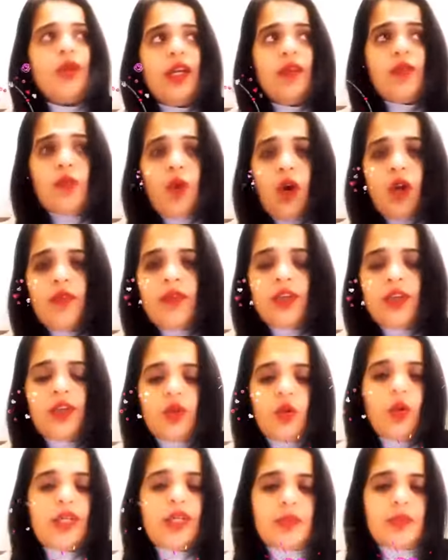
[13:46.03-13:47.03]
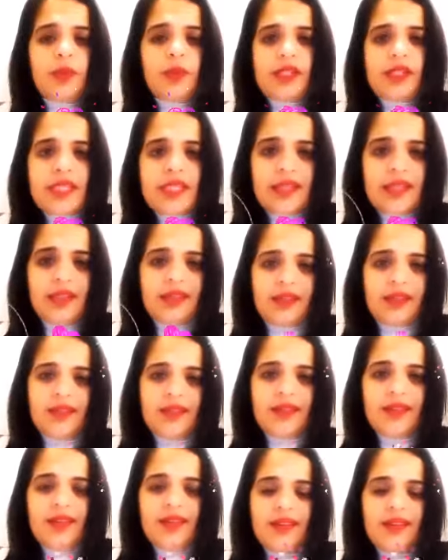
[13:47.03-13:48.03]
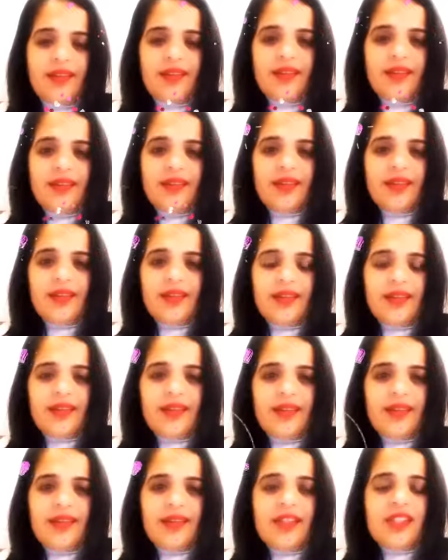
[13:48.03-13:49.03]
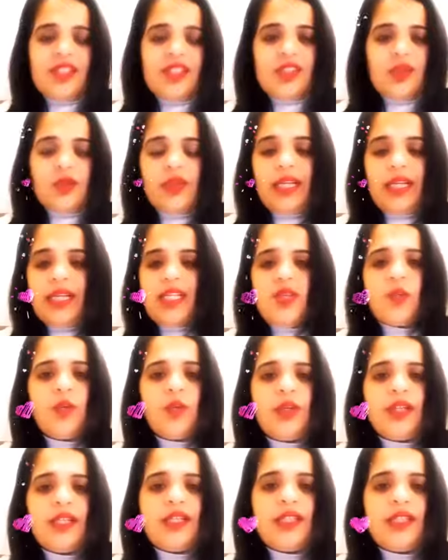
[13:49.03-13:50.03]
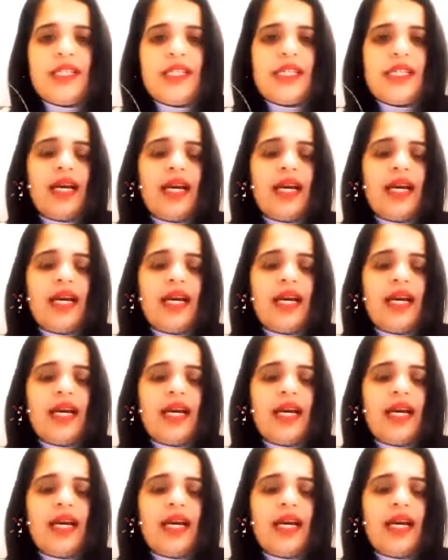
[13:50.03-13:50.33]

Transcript: evolve and grow as a person. So that's what it is.